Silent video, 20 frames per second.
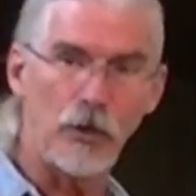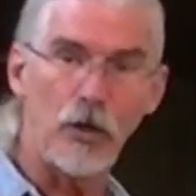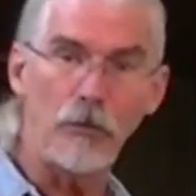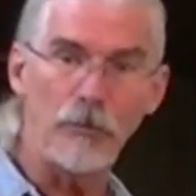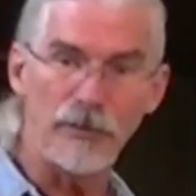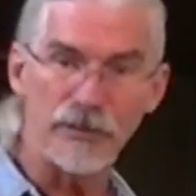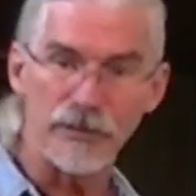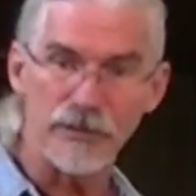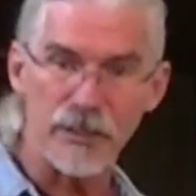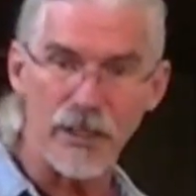
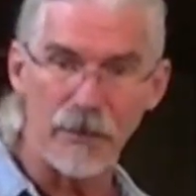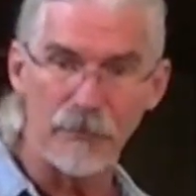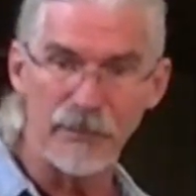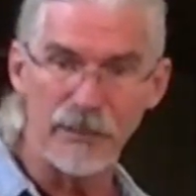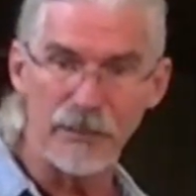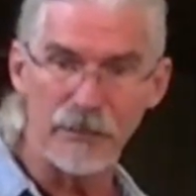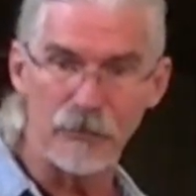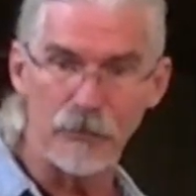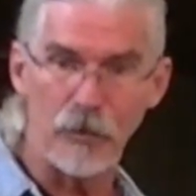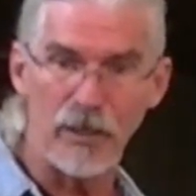Romans
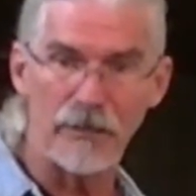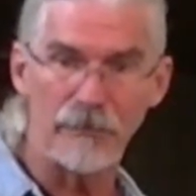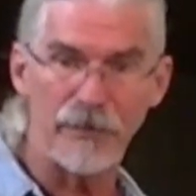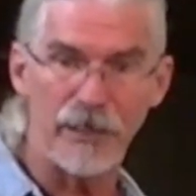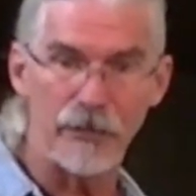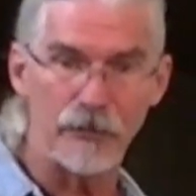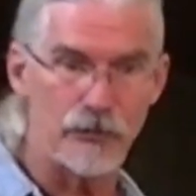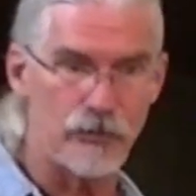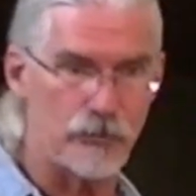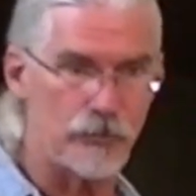come in and
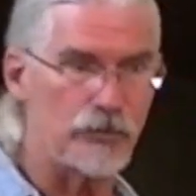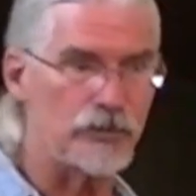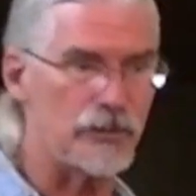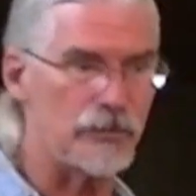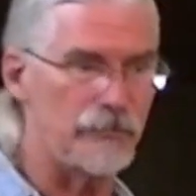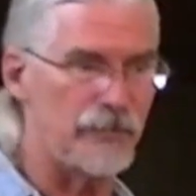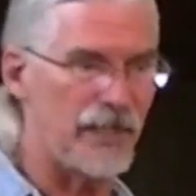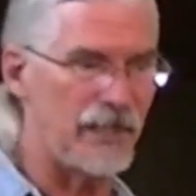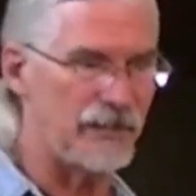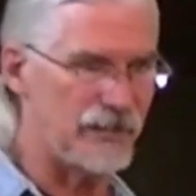wipe out
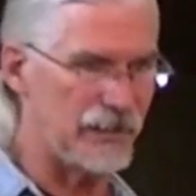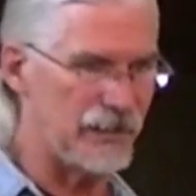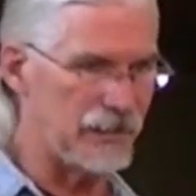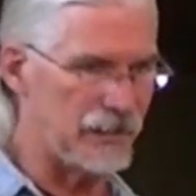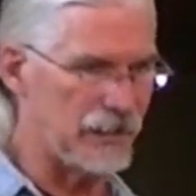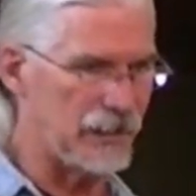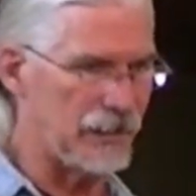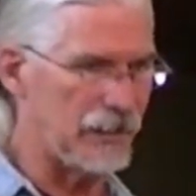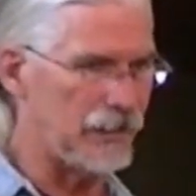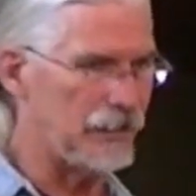Jerusalem as
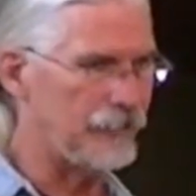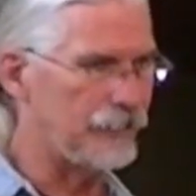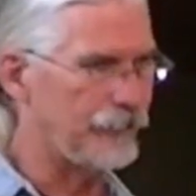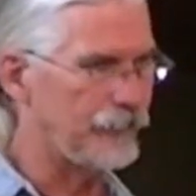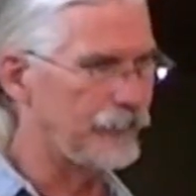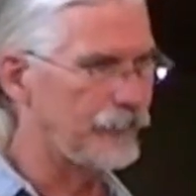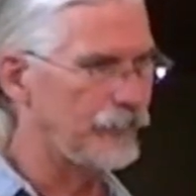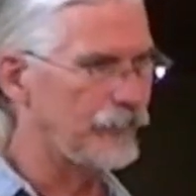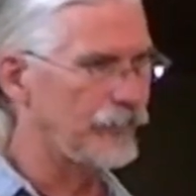they did.